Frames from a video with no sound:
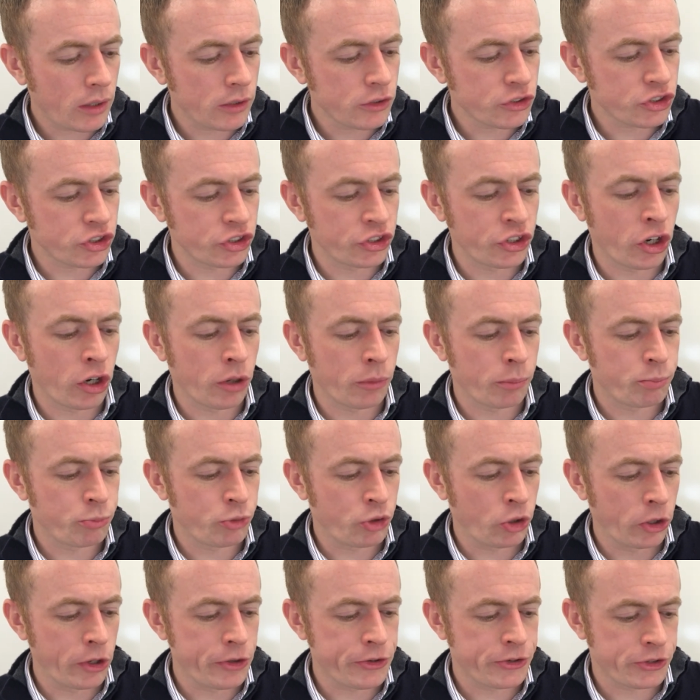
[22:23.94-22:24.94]
should not
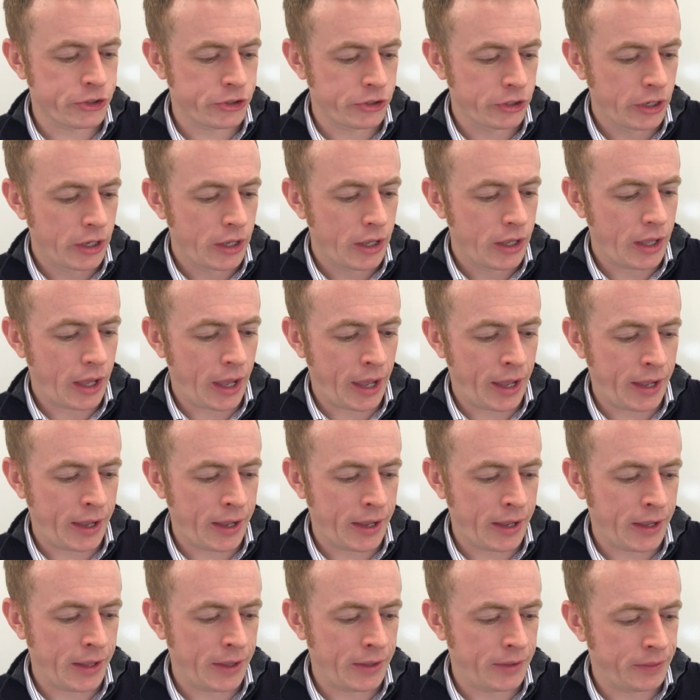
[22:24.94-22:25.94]
touch
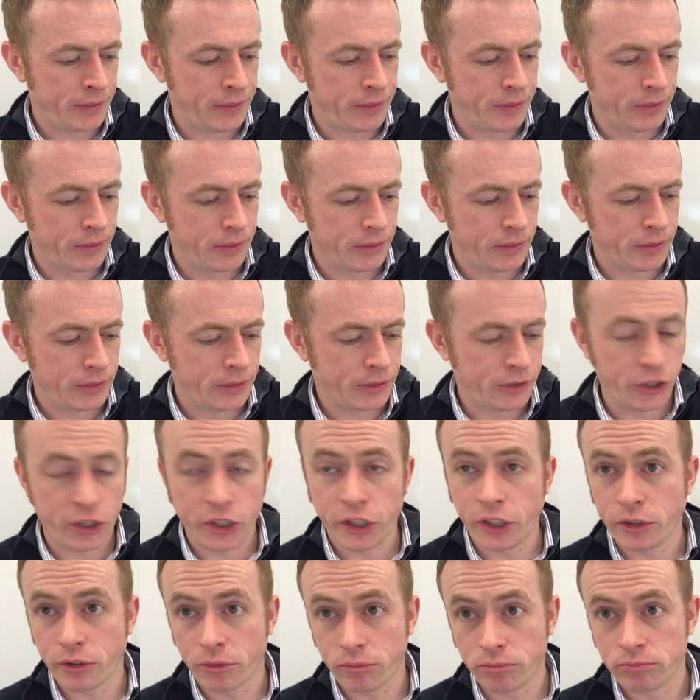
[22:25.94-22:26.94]

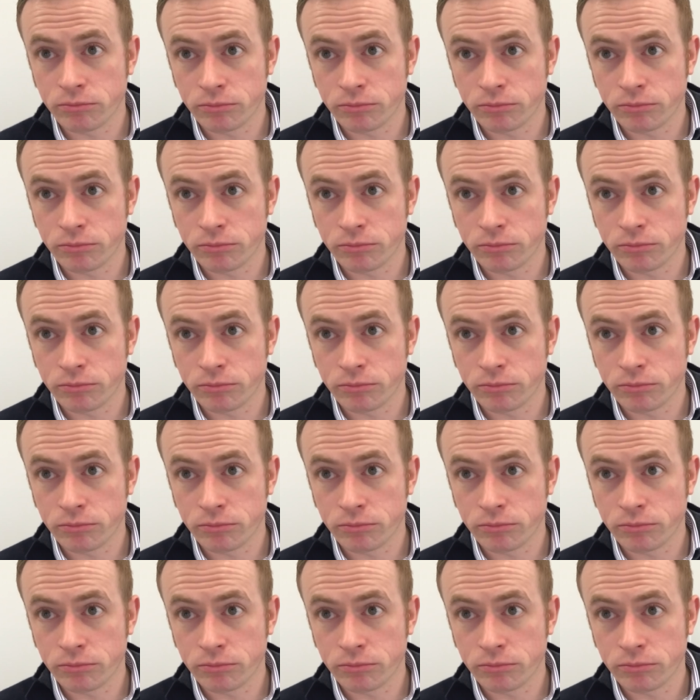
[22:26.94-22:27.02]
the